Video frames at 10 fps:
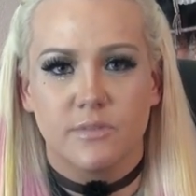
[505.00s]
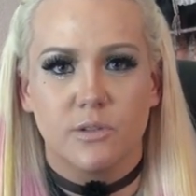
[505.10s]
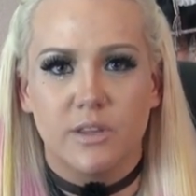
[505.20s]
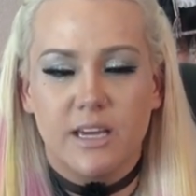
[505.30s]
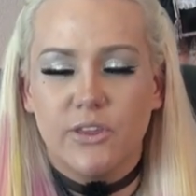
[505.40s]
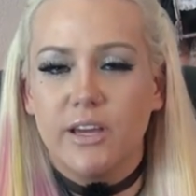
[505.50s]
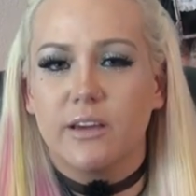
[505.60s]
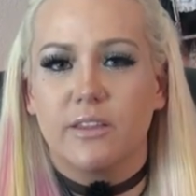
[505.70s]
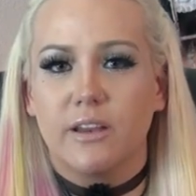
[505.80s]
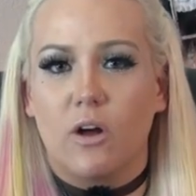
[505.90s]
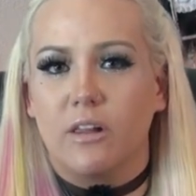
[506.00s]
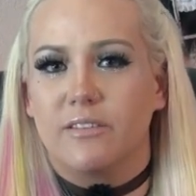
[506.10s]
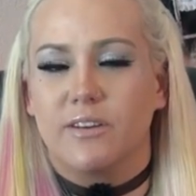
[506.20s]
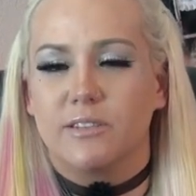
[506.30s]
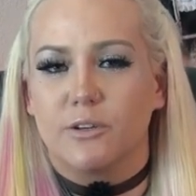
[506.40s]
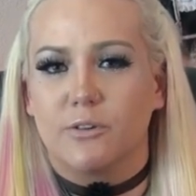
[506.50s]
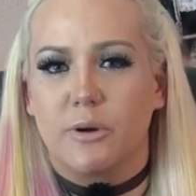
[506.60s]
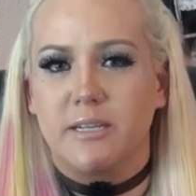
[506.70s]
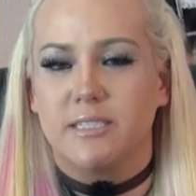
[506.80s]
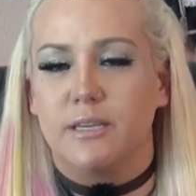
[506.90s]
so they think that all of us are
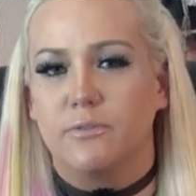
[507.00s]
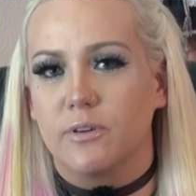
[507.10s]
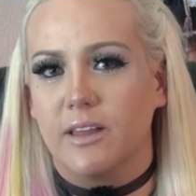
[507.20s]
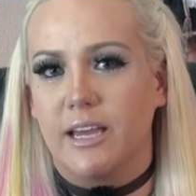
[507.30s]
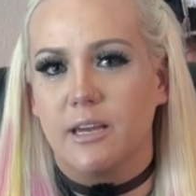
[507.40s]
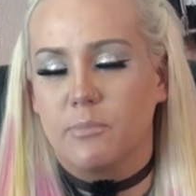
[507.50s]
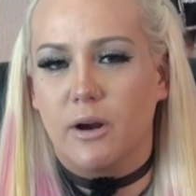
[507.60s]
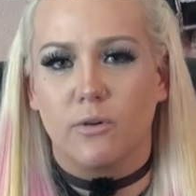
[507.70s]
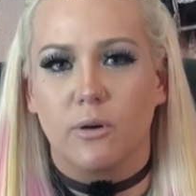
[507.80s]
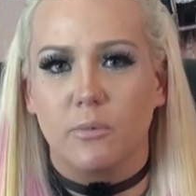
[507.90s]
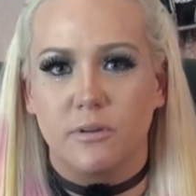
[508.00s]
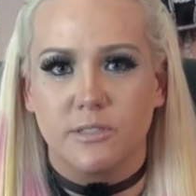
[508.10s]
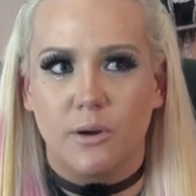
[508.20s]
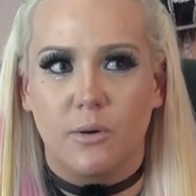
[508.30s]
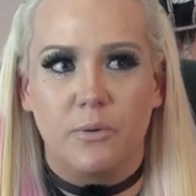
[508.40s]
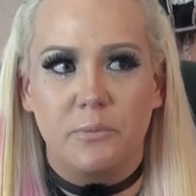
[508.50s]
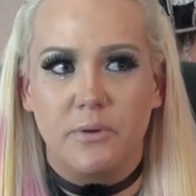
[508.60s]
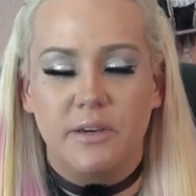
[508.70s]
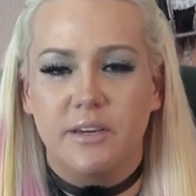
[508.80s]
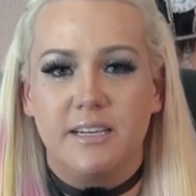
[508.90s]
crazy for liking paranormal. So,
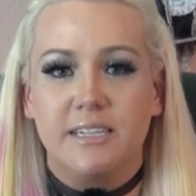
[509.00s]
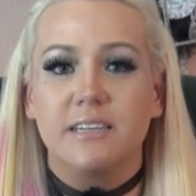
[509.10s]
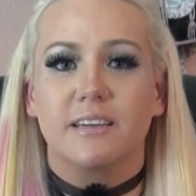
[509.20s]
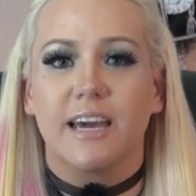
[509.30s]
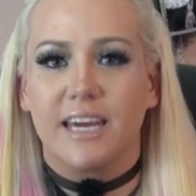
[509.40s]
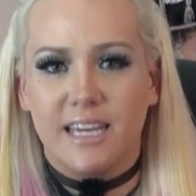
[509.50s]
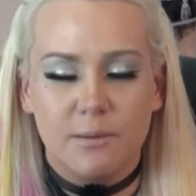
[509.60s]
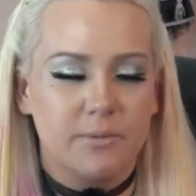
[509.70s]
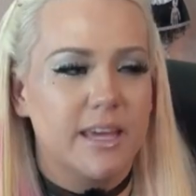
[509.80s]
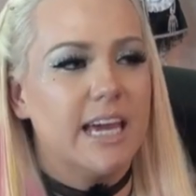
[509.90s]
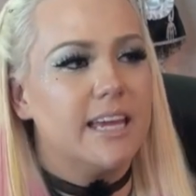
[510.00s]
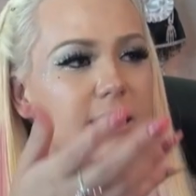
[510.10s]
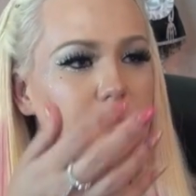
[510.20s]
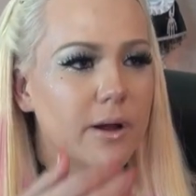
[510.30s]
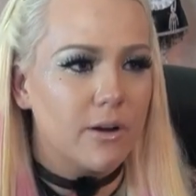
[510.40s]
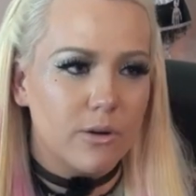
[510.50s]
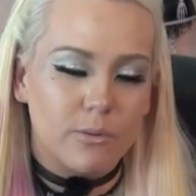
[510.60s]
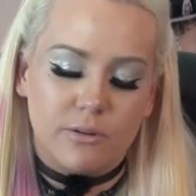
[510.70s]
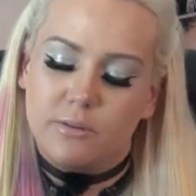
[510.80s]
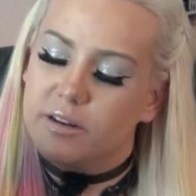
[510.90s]
okay, keep kicking the
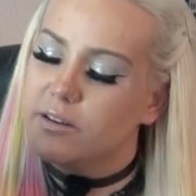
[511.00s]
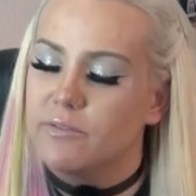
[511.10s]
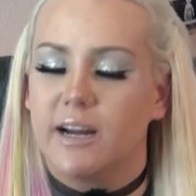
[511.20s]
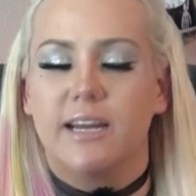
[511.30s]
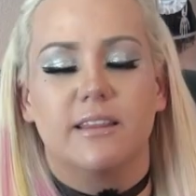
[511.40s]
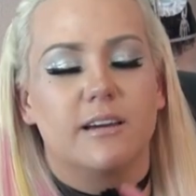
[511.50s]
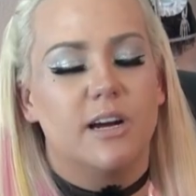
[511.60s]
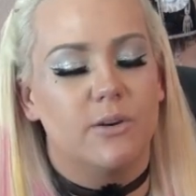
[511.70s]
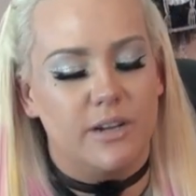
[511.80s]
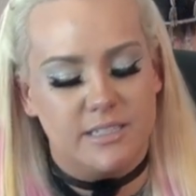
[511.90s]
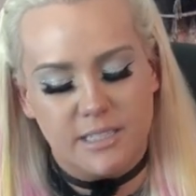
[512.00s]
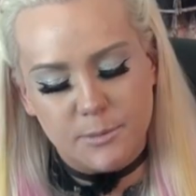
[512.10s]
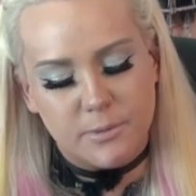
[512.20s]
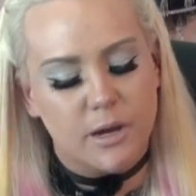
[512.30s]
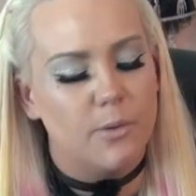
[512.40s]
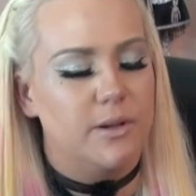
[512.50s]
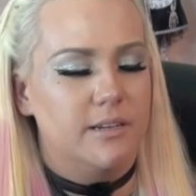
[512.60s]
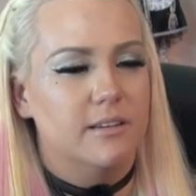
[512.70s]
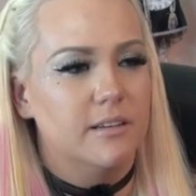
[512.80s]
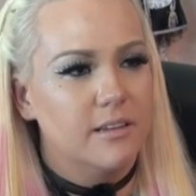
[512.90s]
paranormal community right in the cojones. Keep it going.